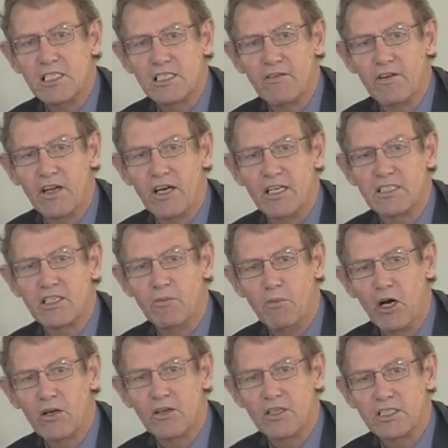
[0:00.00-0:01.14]
civilized
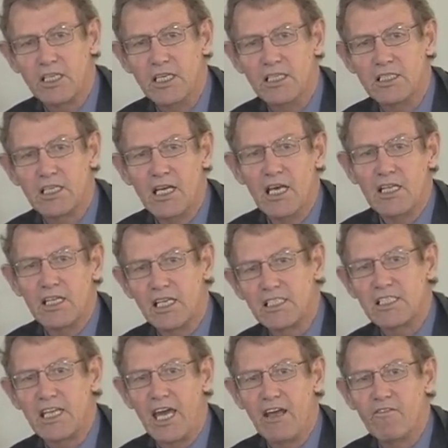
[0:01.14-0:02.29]
democracies that
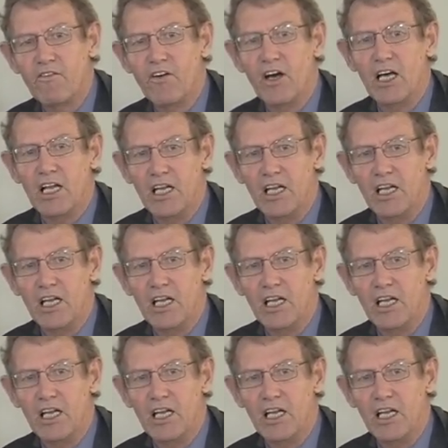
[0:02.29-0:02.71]
stand for